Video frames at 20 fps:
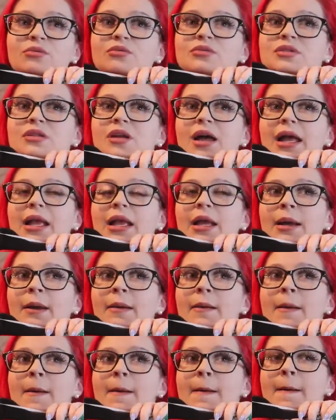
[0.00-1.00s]
it was like,
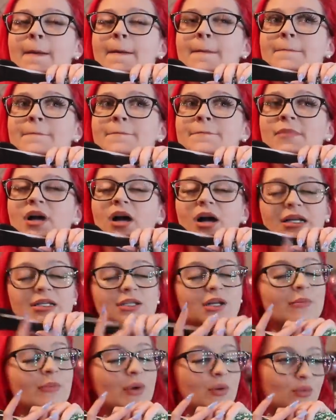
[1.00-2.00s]
I
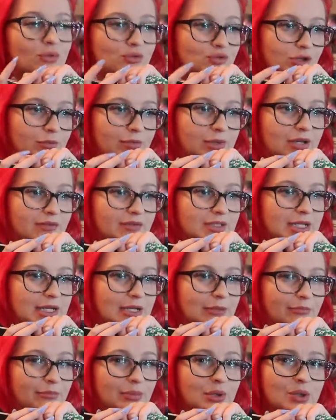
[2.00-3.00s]
done my wardrobe the other
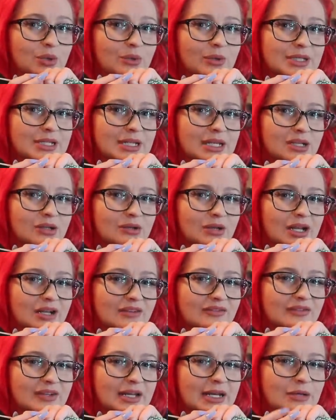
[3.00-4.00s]
day, blue and yellow like
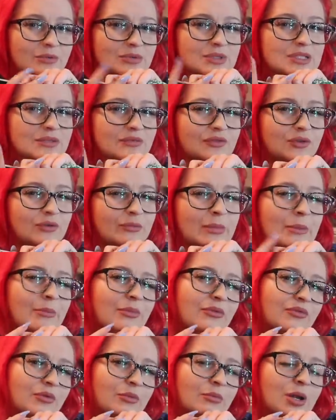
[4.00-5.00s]
flowers. If you remember
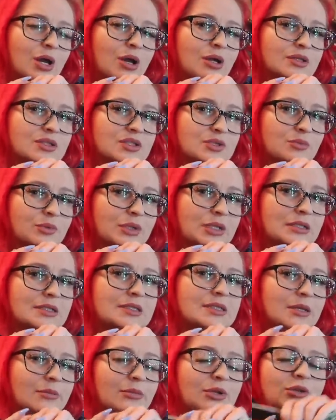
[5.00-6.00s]
from last spring,
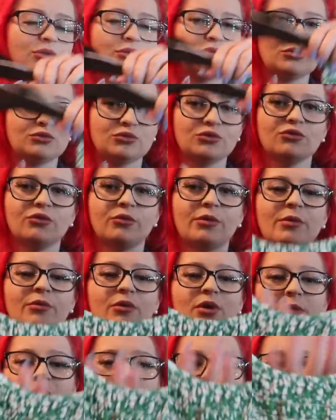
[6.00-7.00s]
summer, you, you remember
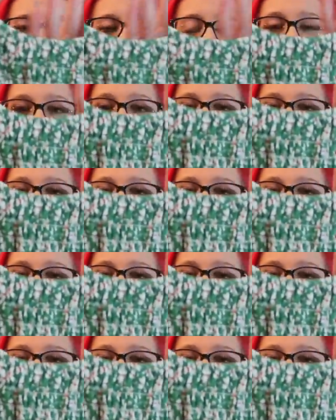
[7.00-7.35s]
what I'm going on about.